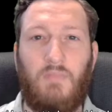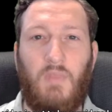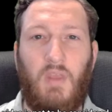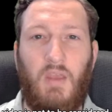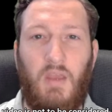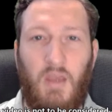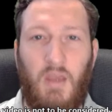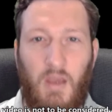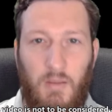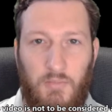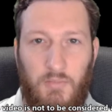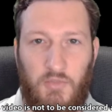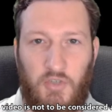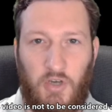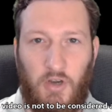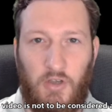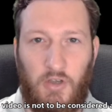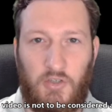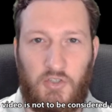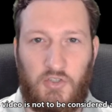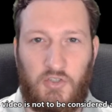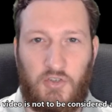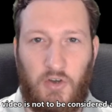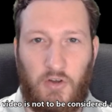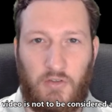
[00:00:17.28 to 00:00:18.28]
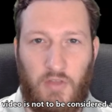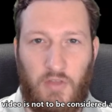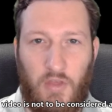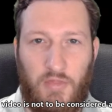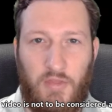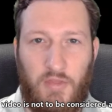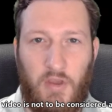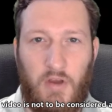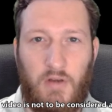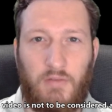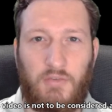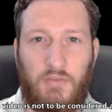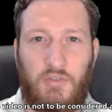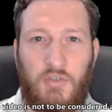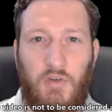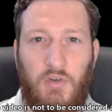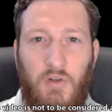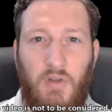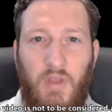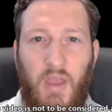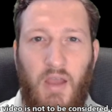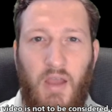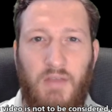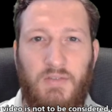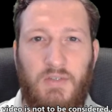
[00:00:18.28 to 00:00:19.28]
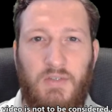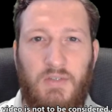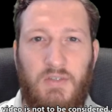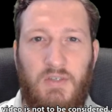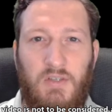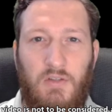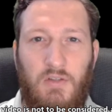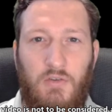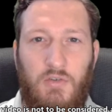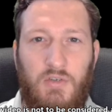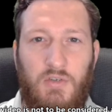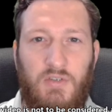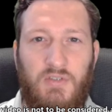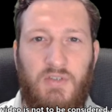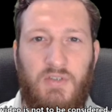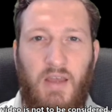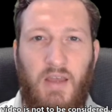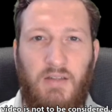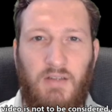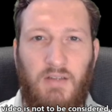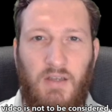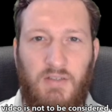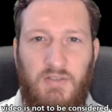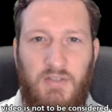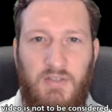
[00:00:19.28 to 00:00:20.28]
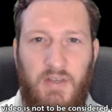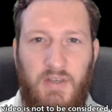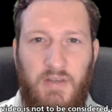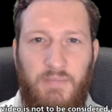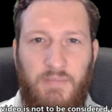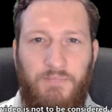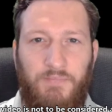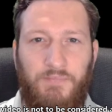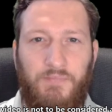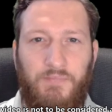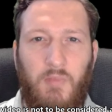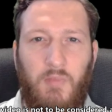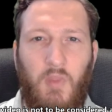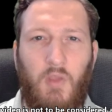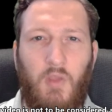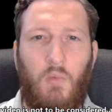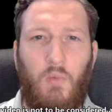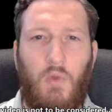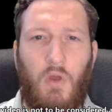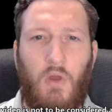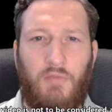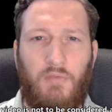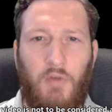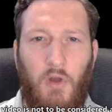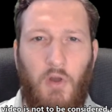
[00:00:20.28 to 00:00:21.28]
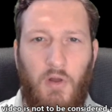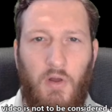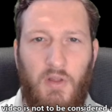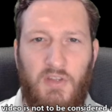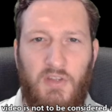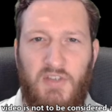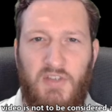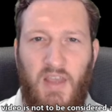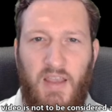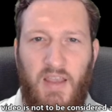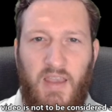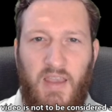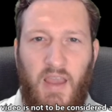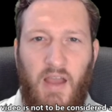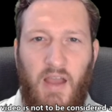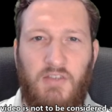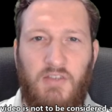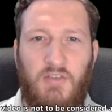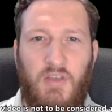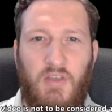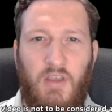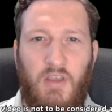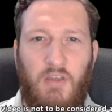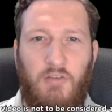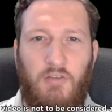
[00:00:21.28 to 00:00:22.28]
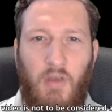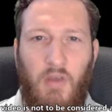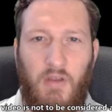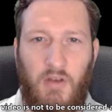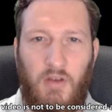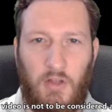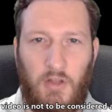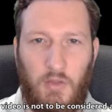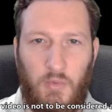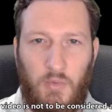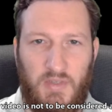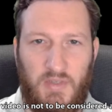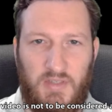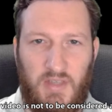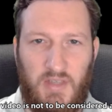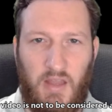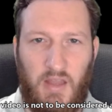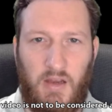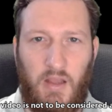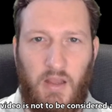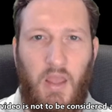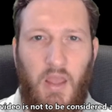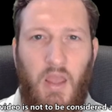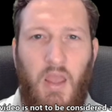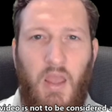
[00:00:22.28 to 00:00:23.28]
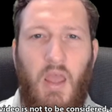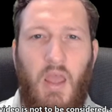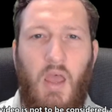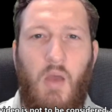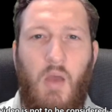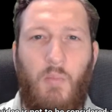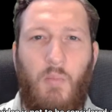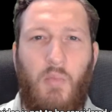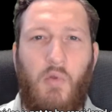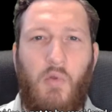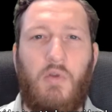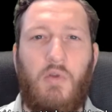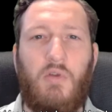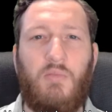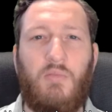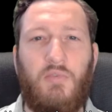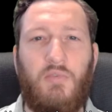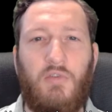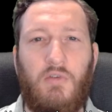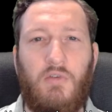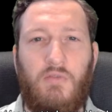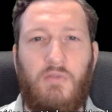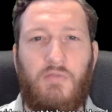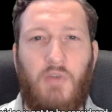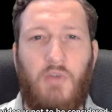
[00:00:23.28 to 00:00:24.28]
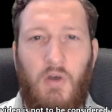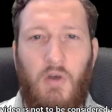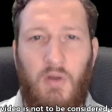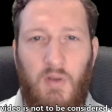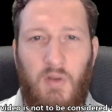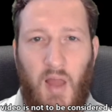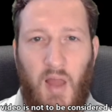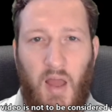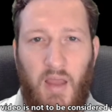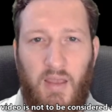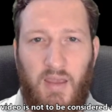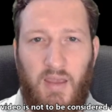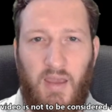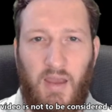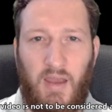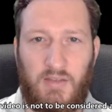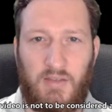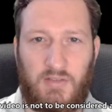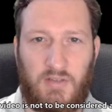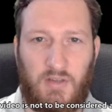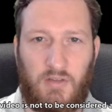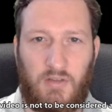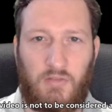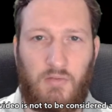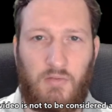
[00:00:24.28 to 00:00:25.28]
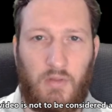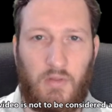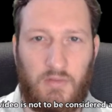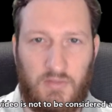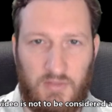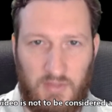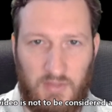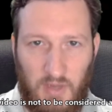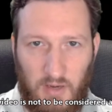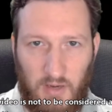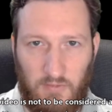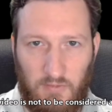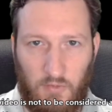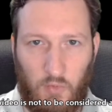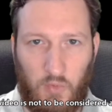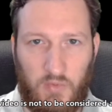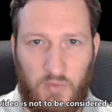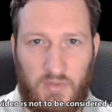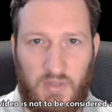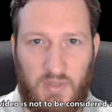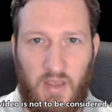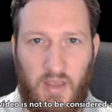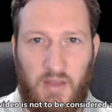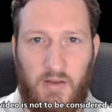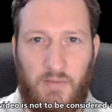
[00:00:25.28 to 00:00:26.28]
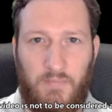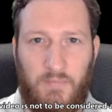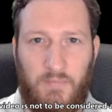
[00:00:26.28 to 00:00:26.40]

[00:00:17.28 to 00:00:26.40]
I'm Charles Strong III of Strong Counseling Solutions, LLC. We offer on-site counseling in Gretna, Louisiana, and board-approved online counseling throughout the state of Louisiana.